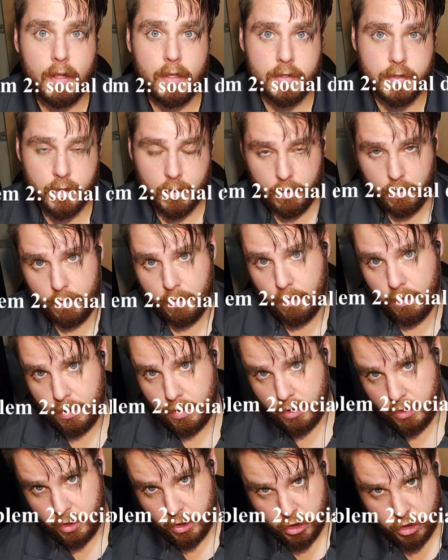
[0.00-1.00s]
So
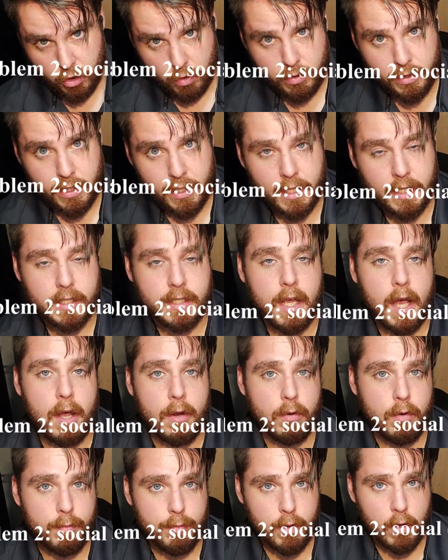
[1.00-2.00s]
it shows the kids how
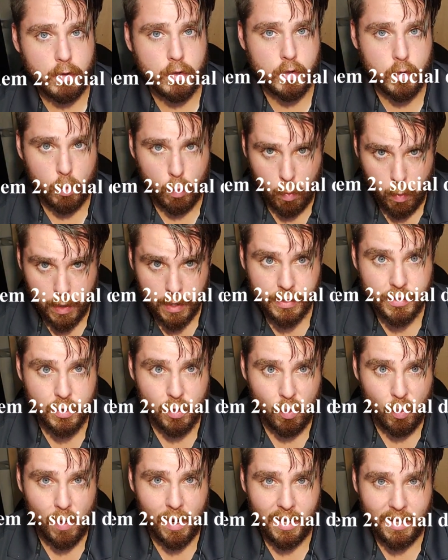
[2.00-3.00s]
to approach, where to
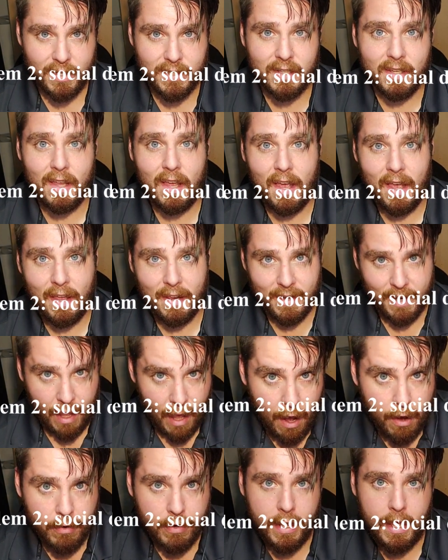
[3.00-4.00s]
wait, and
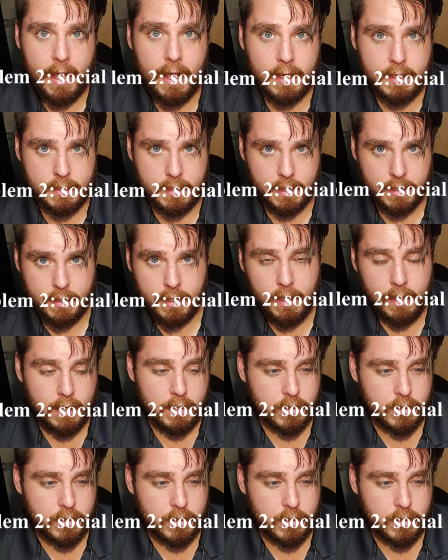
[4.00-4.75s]
how to exit.